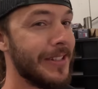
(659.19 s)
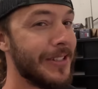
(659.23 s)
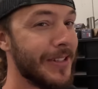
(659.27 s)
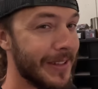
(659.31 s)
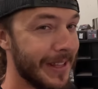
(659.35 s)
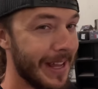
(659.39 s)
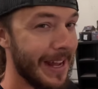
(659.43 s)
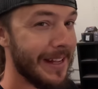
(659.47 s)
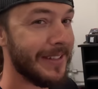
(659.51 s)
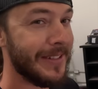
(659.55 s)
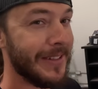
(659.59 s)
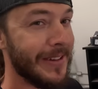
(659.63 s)

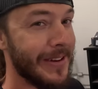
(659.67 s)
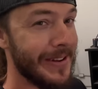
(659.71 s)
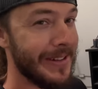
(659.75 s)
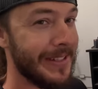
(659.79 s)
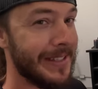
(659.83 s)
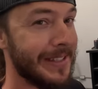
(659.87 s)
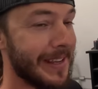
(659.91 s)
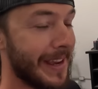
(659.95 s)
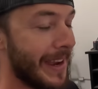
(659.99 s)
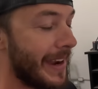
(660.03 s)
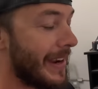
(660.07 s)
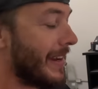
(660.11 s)
so that's a
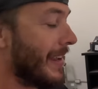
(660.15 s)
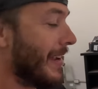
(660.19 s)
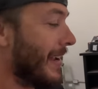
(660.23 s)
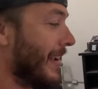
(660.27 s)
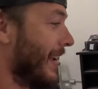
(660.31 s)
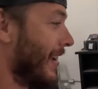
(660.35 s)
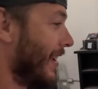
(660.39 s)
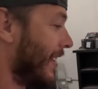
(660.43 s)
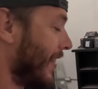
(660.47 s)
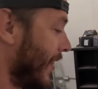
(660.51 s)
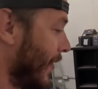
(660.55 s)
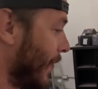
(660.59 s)
good
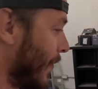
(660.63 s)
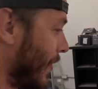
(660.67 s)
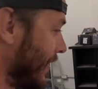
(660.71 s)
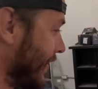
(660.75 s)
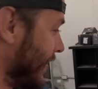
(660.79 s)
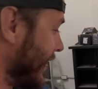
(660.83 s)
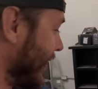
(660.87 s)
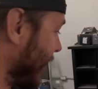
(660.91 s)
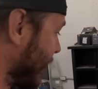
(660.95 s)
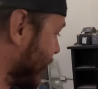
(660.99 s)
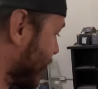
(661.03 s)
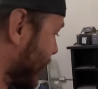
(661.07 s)
sign. The
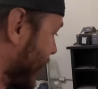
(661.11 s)
one thing I'm